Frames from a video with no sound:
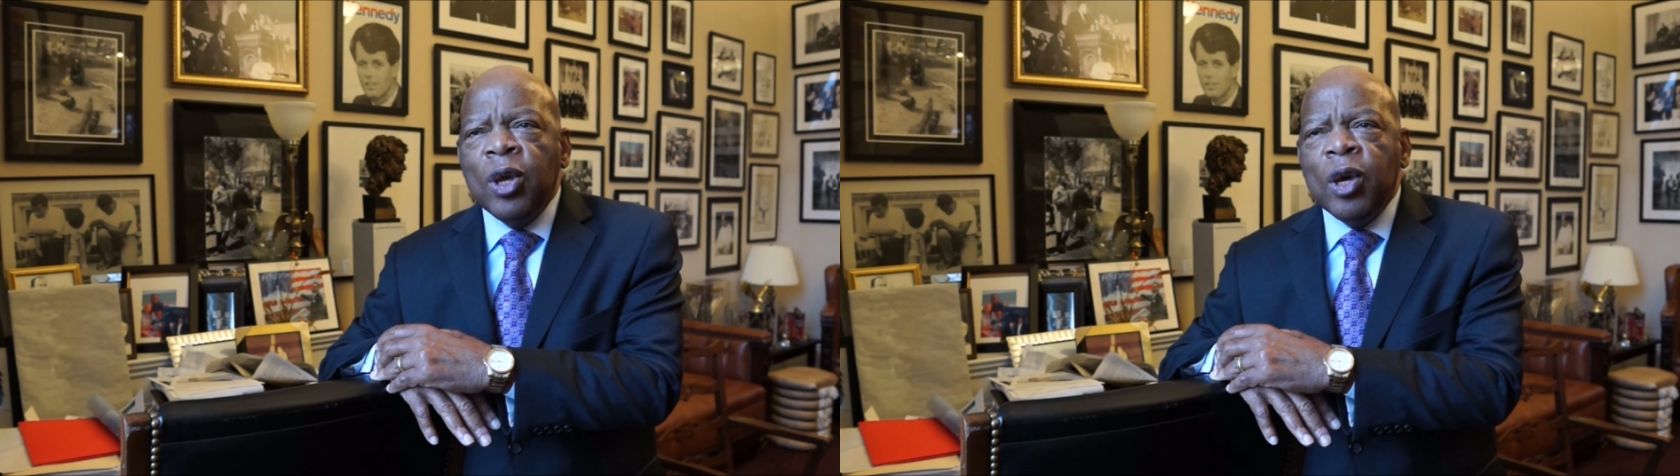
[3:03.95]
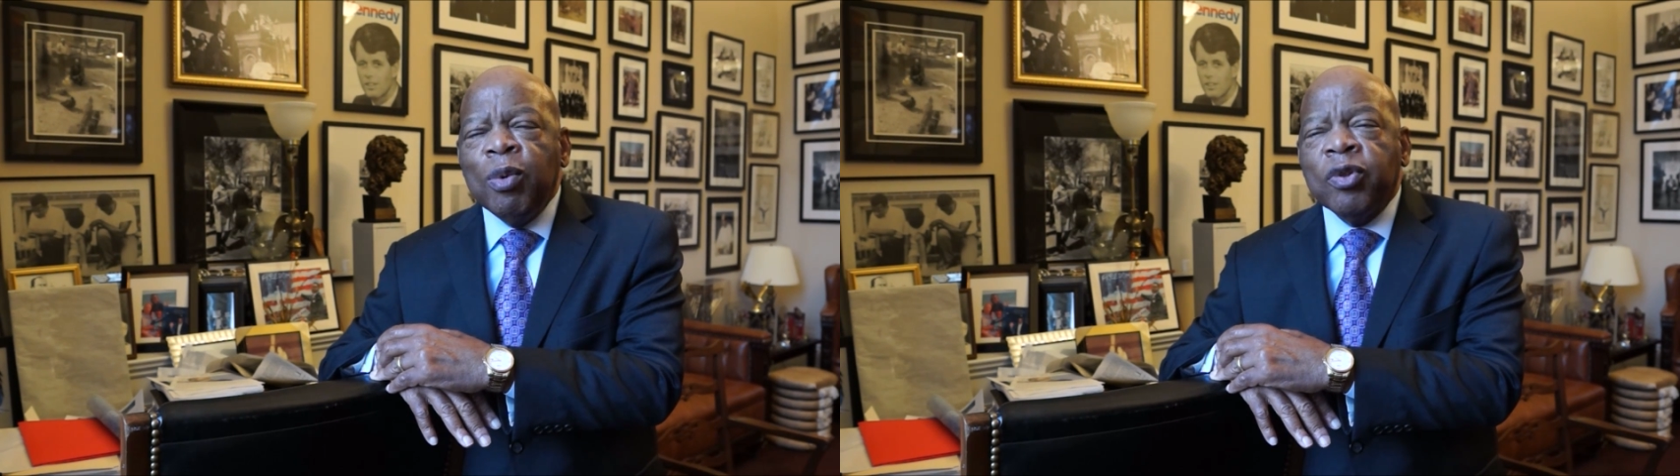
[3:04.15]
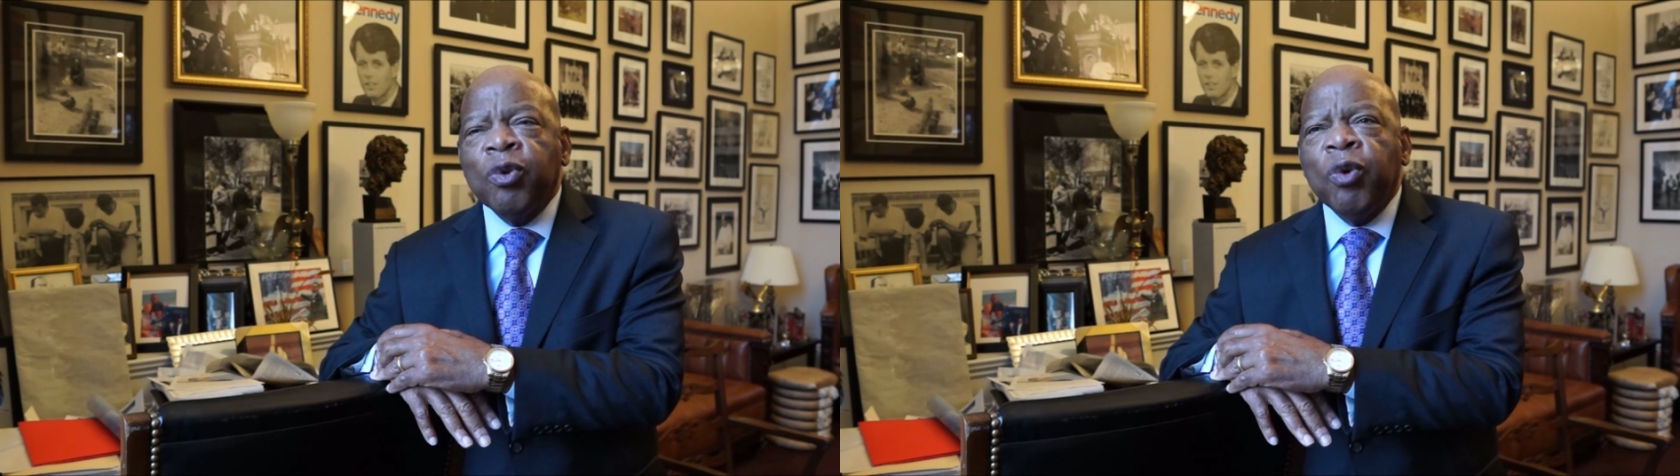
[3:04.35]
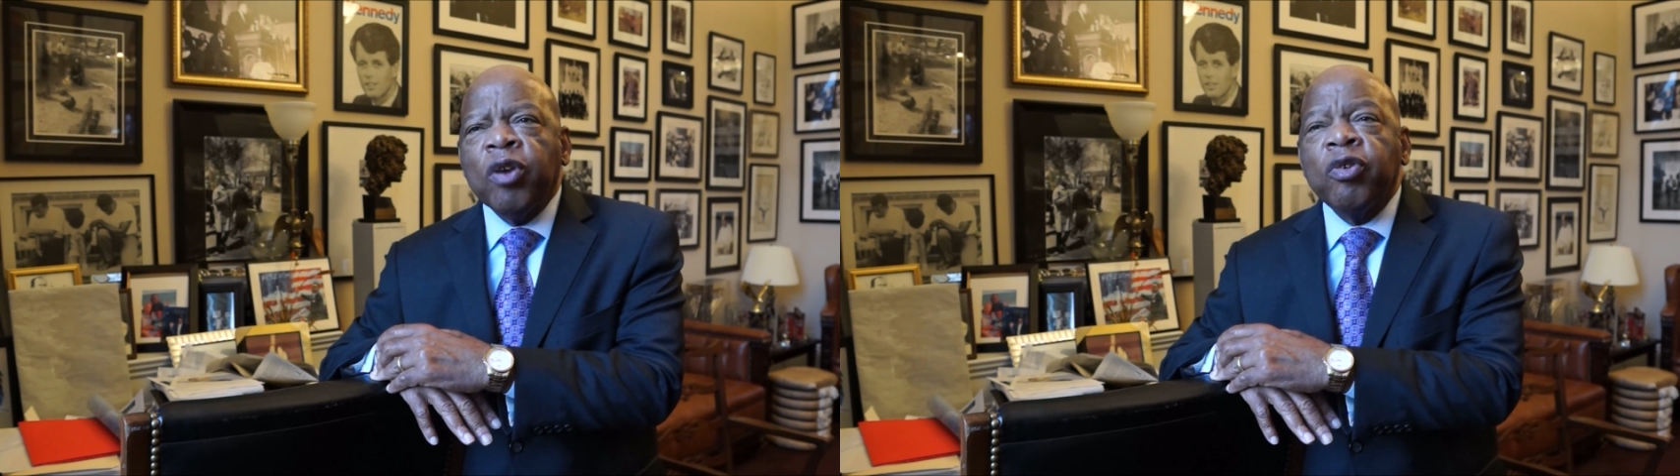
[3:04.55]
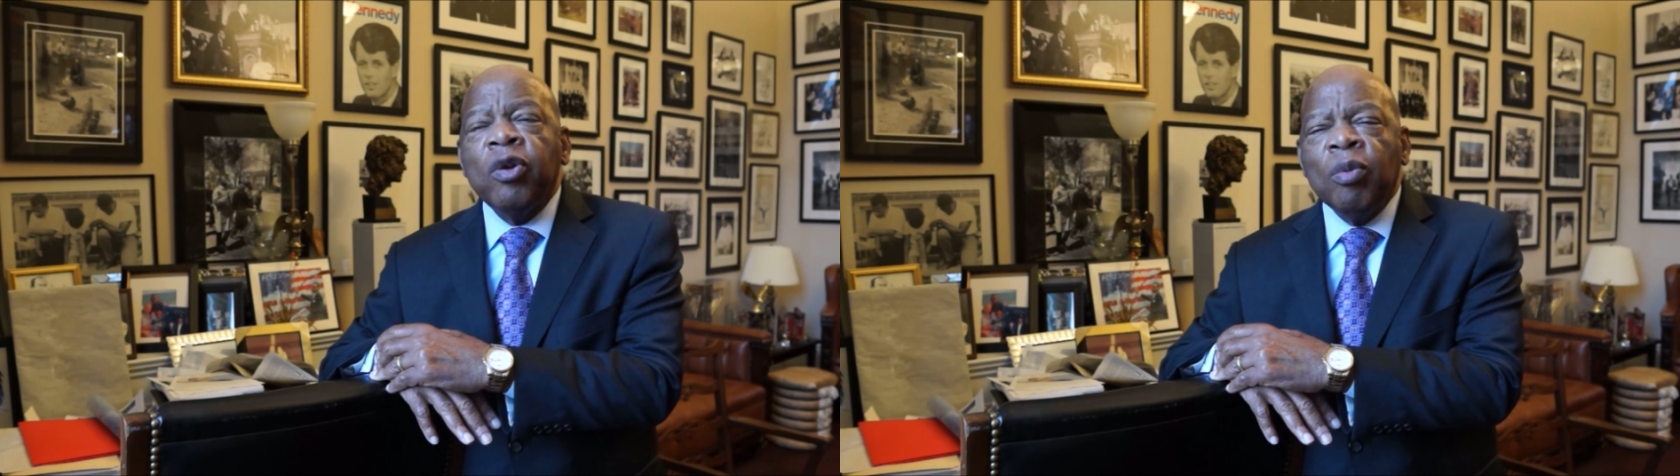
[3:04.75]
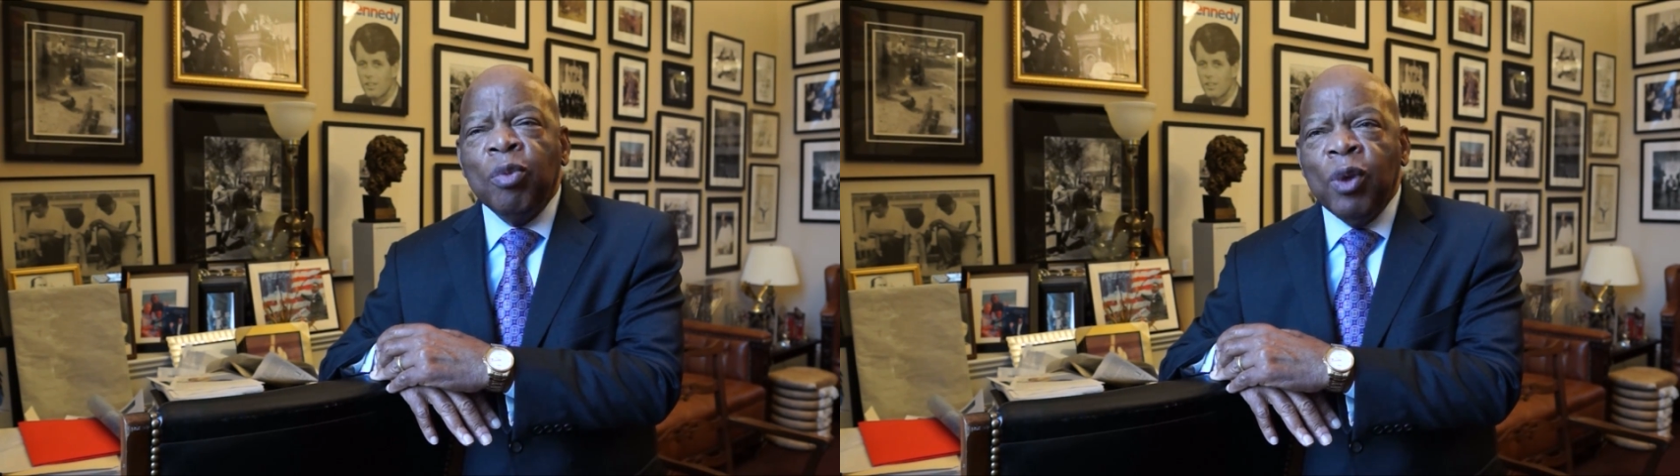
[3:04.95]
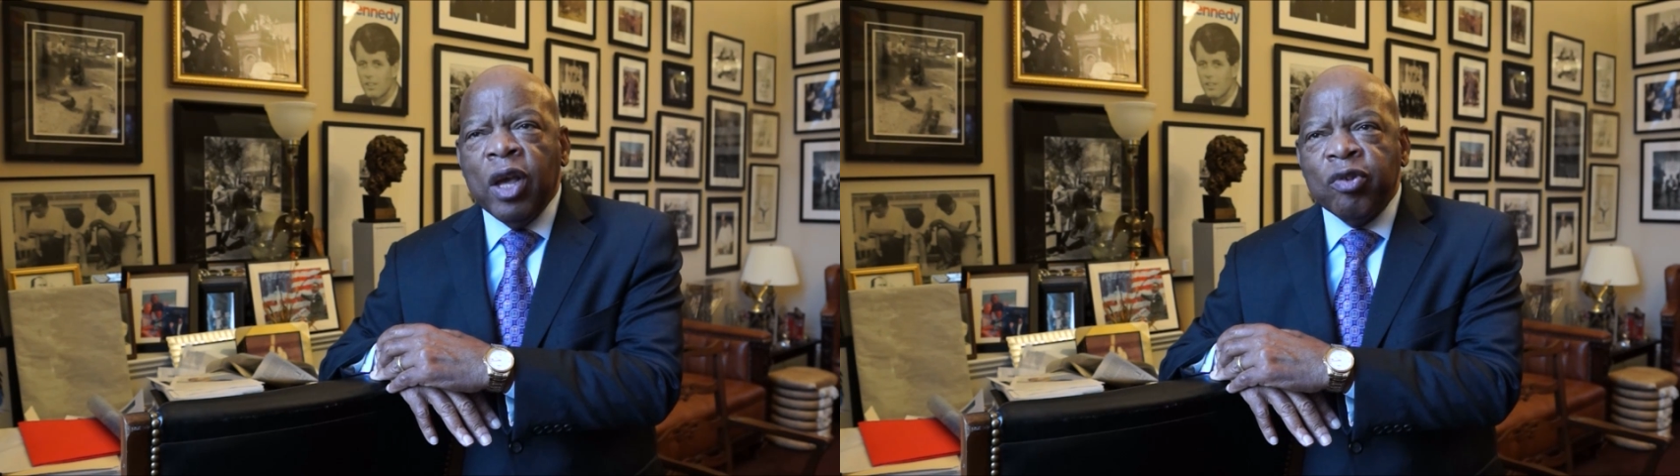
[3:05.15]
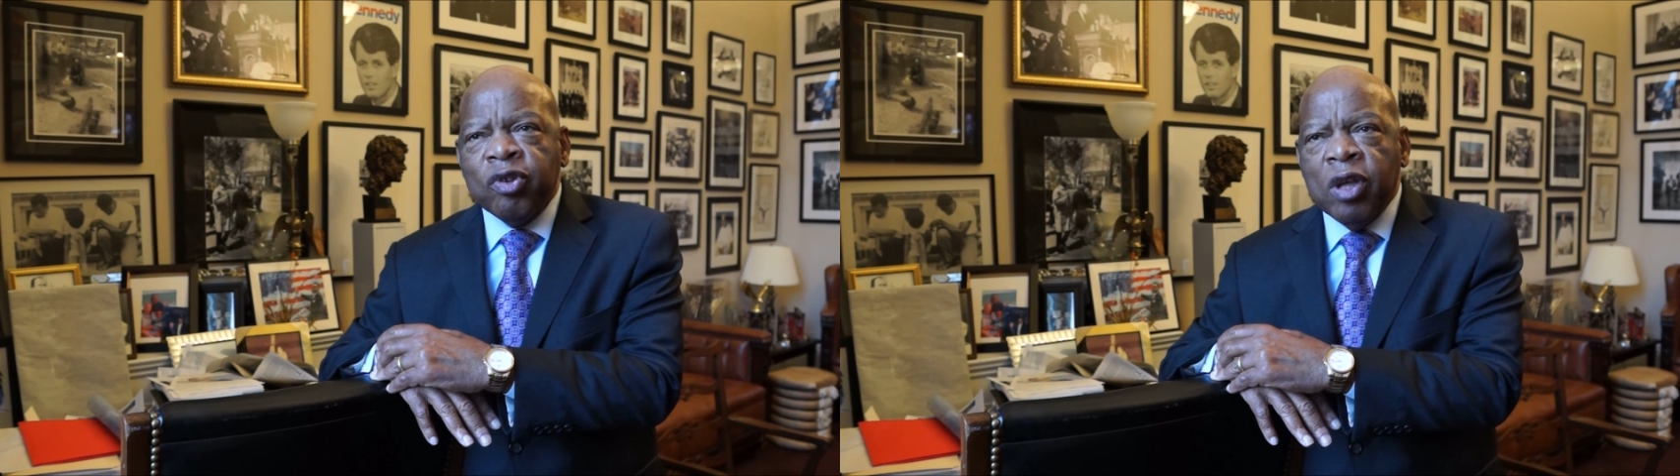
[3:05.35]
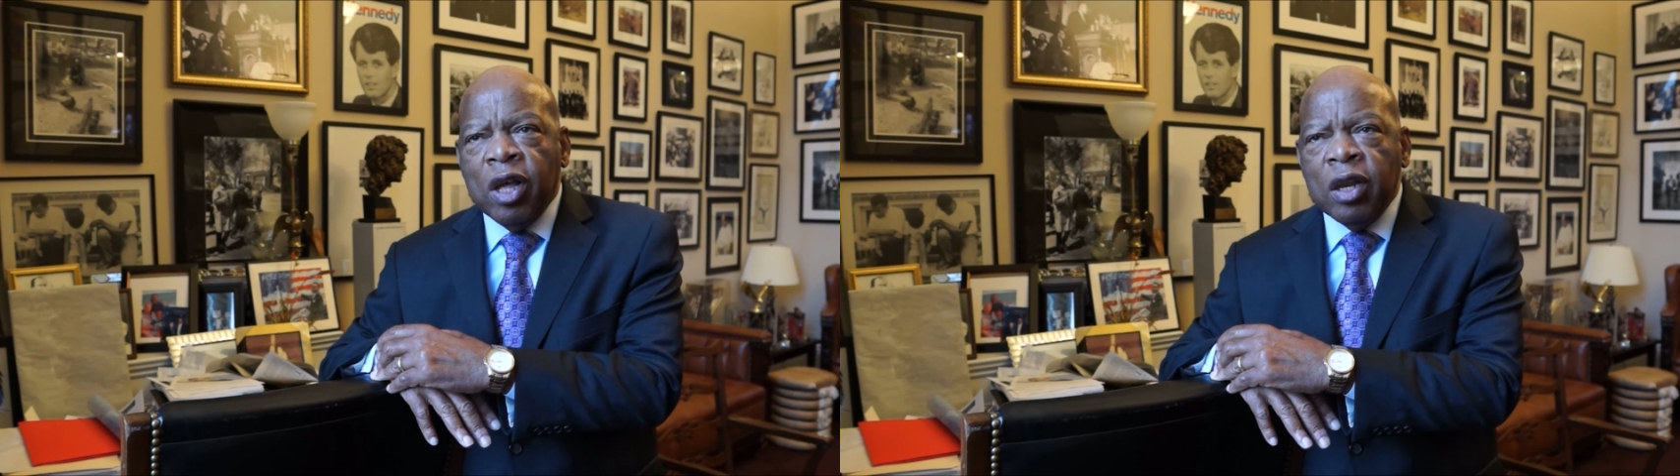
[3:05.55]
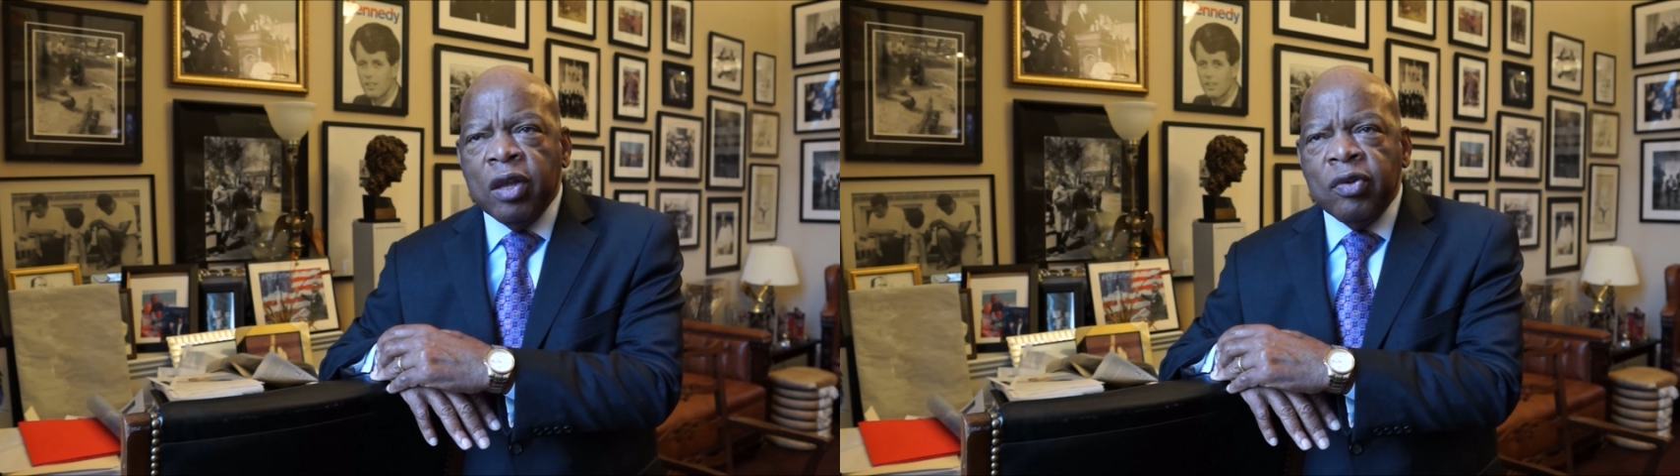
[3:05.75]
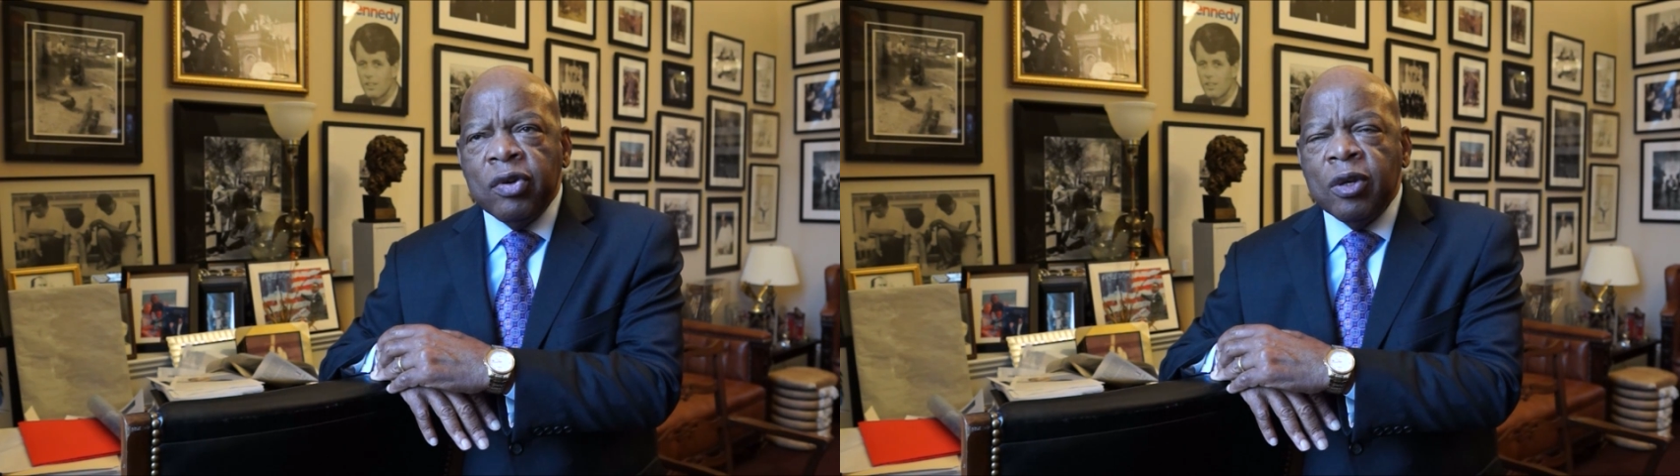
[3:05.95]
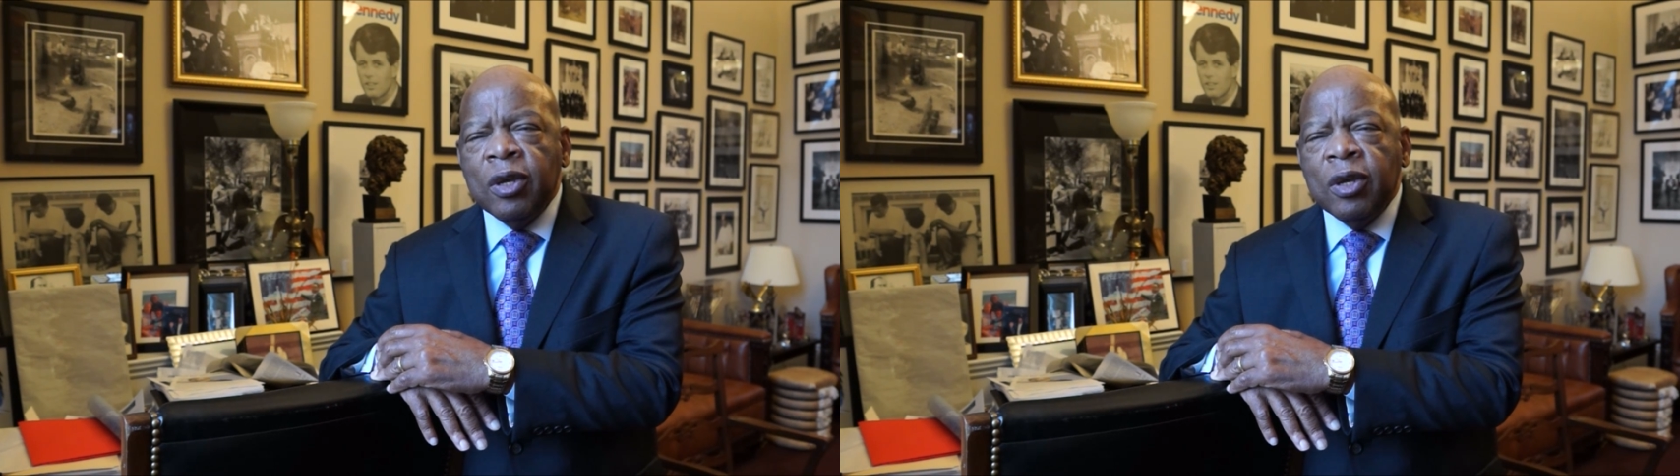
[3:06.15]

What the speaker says: he was a graduate of Morehouse College